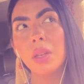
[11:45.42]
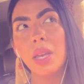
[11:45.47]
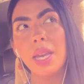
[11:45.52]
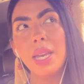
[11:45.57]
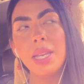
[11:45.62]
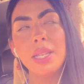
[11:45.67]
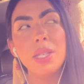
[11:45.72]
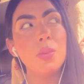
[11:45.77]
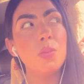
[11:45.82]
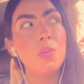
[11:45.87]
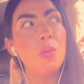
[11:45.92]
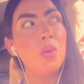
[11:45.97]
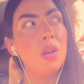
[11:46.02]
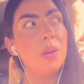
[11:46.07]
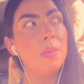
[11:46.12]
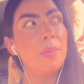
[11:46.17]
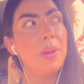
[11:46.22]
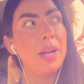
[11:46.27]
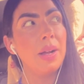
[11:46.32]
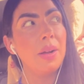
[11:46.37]
it's more
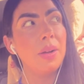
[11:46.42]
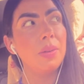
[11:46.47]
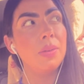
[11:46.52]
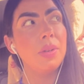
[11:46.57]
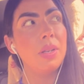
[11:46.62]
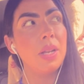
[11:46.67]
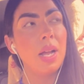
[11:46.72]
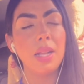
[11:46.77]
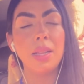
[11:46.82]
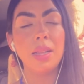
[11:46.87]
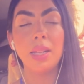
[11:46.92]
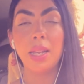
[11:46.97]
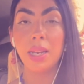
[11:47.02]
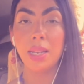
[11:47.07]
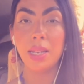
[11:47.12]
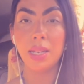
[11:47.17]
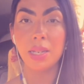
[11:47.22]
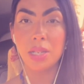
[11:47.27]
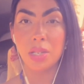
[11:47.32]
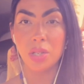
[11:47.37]
about not letting
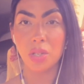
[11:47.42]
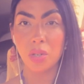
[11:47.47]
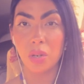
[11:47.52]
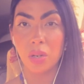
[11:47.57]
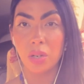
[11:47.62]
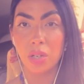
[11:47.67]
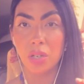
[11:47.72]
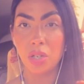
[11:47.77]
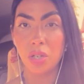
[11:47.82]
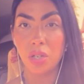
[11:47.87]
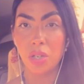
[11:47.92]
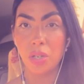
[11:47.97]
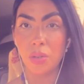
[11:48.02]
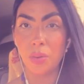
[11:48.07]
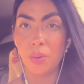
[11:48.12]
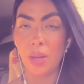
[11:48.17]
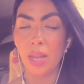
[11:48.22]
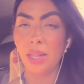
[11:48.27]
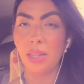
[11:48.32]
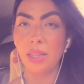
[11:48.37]
it discourage you
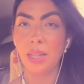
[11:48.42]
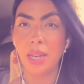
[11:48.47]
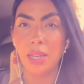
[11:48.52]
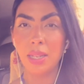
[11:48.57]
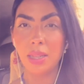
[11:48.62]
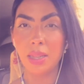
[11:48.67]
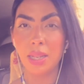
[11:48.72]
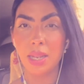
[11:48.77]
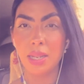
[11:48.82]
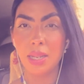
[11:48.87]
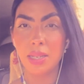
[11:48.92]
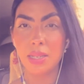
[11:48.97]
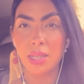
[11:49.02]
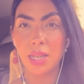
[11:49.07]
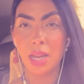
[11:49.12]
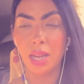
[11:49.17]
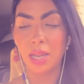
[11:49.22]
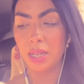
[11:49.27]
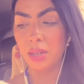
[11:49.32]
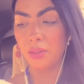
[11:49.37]
and letting things
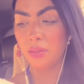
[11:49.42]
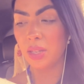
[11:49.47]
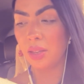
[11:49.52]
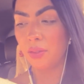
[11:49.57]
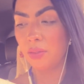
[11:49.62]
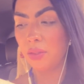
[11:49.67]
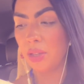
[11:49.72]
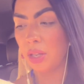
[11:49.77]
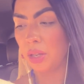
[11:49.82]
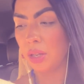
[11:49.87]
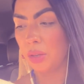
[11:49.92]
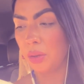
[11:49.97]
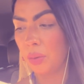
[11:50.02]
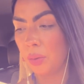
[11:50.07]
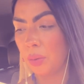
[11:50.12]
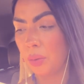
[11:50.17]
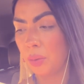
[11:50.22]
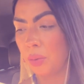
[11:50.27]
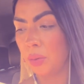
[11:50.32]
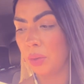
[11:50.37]
kind of give
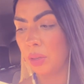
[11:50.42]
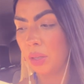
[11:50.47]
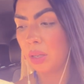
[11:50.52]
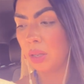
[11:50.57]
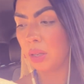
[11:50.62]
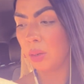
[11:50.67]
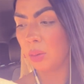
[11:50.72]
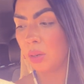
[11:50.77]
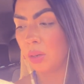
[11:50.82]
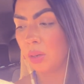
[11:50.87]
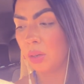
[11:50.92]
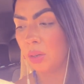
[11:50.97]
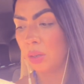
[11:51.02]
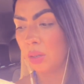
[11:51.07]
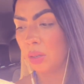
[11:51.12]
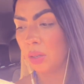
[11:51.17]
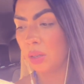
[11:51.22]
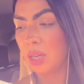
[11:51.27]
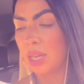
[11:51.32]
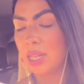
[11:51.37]
you,
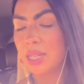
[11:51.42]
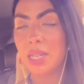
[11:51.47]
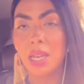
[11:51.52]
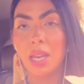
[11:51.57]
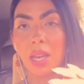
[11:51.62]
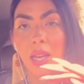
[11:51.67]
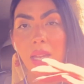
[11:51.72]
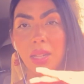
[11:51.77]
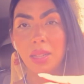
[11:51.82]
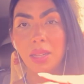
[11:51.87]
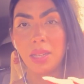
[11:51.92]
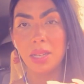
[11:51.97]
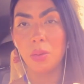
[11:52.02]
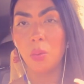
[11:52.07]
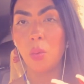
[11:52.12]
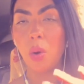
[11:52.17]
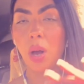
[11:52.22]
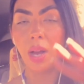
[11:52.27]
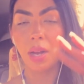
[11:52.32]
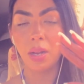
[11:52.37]
it's like,
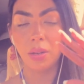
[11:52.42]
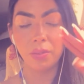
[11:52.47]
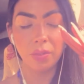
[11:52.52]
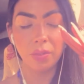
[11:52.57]
wow.